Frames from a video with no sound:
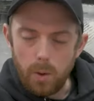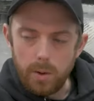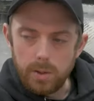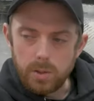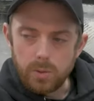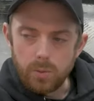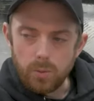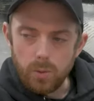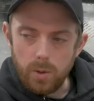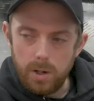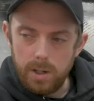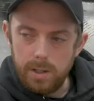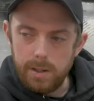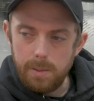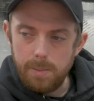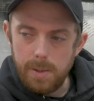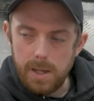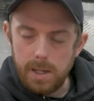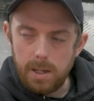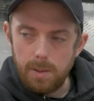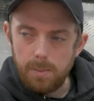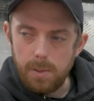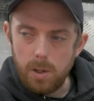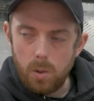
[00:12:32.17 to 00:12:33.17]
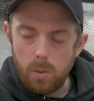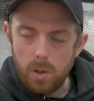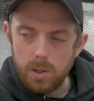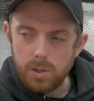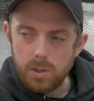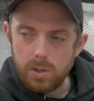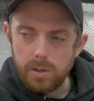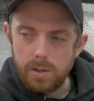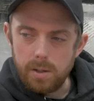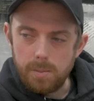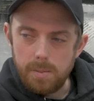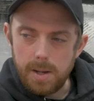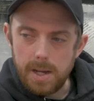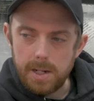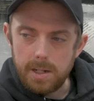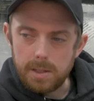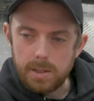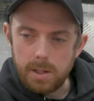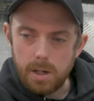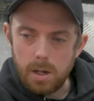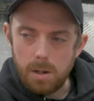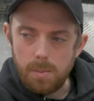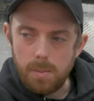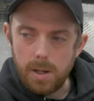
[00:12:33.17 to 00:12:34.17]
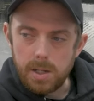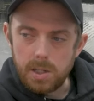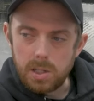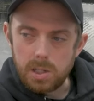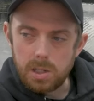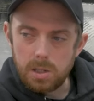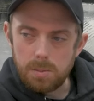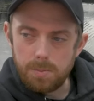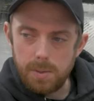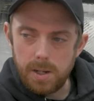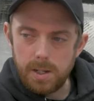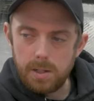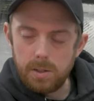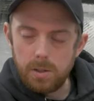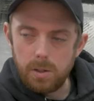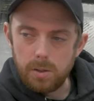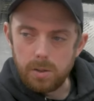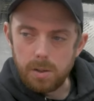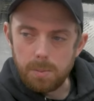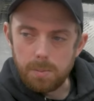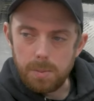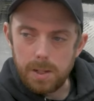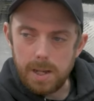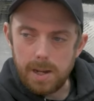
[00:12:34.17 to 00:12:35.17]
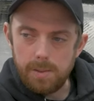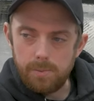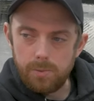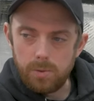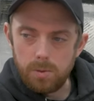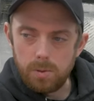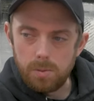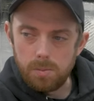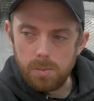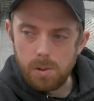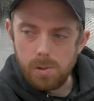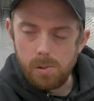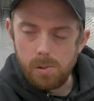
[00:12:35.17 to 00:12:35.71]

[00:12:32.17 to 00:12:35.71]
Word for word: where it's really making me question the amount of time I spend on the platform.